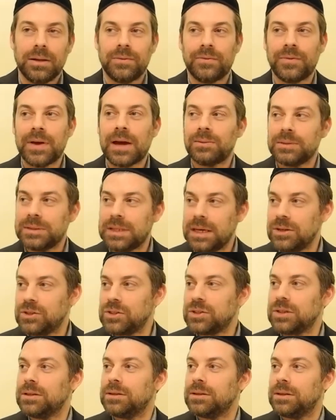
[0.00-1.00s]

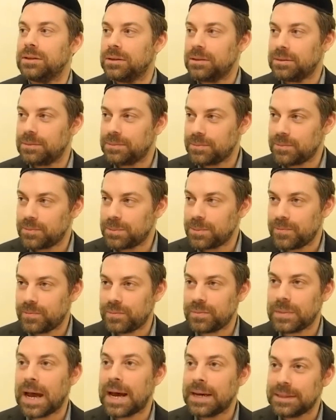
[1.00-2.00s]
foundation
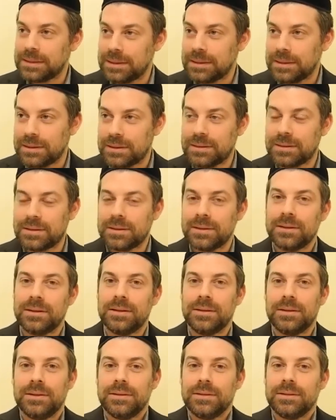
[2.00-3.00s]
ideas.
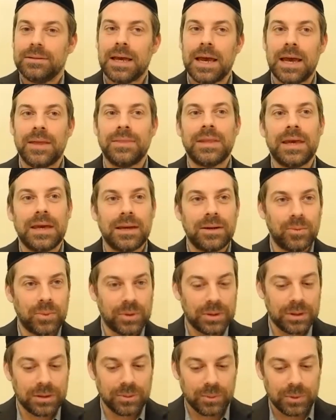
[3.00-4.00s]
And then
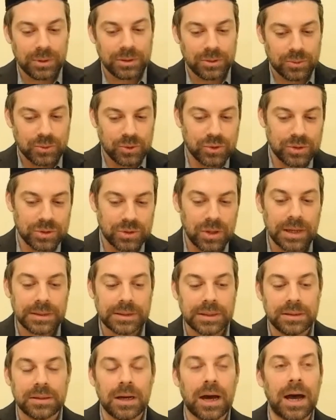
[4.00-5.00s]
we'll
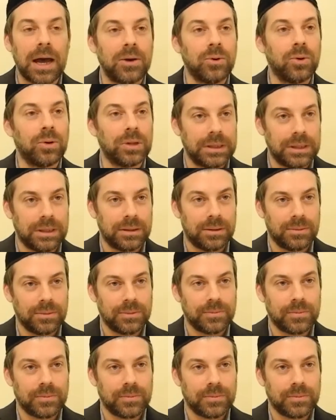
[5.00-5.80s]
start to tie it all in.